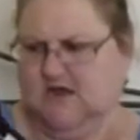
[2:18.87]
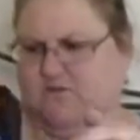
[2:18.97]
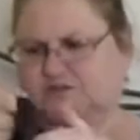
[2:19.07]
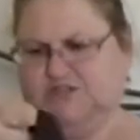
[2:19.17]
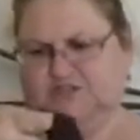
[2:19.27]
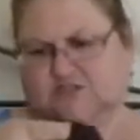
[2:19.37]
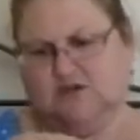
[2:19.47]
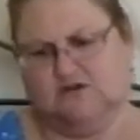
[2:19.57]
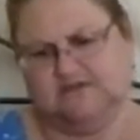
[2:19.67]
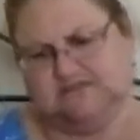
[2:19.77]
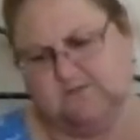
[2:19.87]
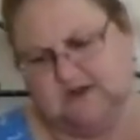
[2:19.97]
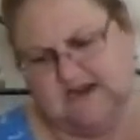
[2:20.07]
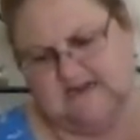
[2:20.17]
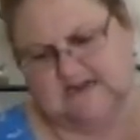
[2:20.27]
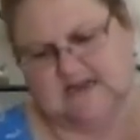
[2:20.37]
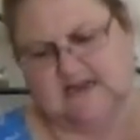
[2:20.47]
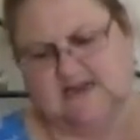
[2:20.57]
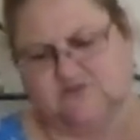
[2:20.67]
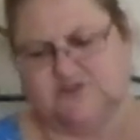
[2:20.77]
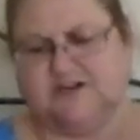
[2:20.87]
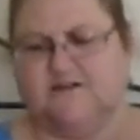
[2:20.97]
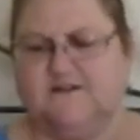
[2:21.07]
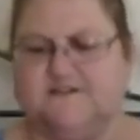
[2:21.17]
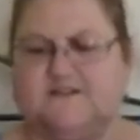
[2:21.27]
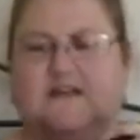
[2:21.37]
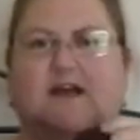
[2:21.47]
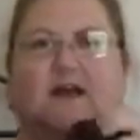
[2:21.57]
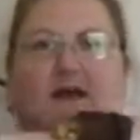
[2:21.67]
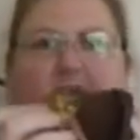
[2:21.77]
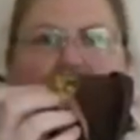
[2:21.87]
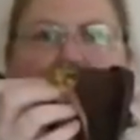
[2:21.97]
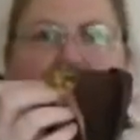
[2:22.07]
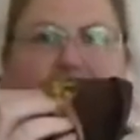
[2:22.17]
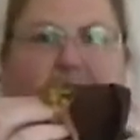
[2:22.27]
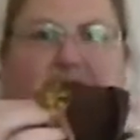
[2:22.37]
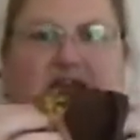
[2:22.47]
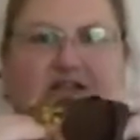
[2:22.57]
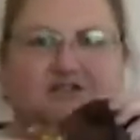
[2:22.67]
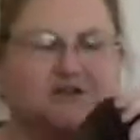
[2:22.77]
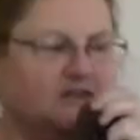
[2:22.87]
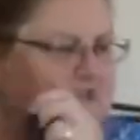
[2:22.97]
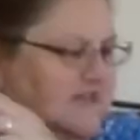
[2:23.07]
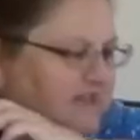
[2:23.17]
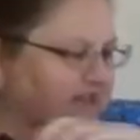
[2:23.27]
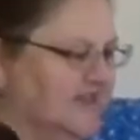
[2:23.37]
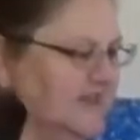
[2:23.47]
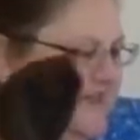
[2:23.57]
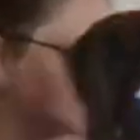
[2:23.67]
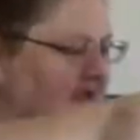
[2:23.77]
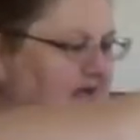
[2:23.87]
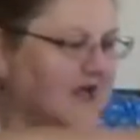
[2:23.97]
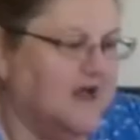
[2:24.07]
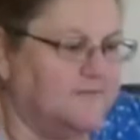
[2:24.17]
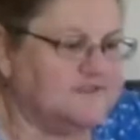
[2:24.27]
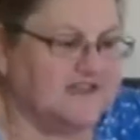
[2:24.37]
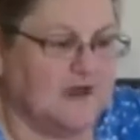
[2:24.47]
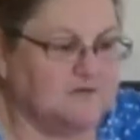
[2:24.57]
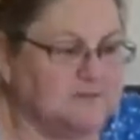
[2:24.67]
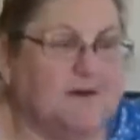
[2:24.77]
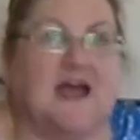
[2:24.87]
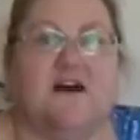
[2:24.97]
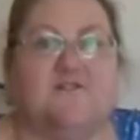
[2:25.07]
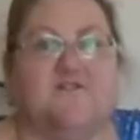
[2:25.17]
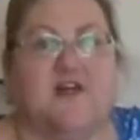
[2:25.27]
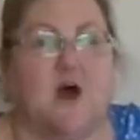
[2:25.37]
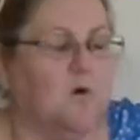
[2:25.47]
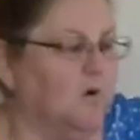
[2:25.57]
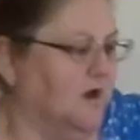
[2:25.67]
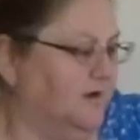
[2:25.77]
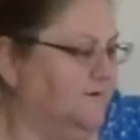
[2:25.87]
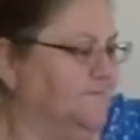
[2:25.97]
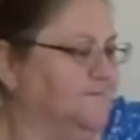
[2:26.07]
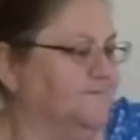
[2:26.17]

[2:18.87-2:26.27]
which has got, somewhere had a little sheriff's badge on it. So that was £1 for the whole lot.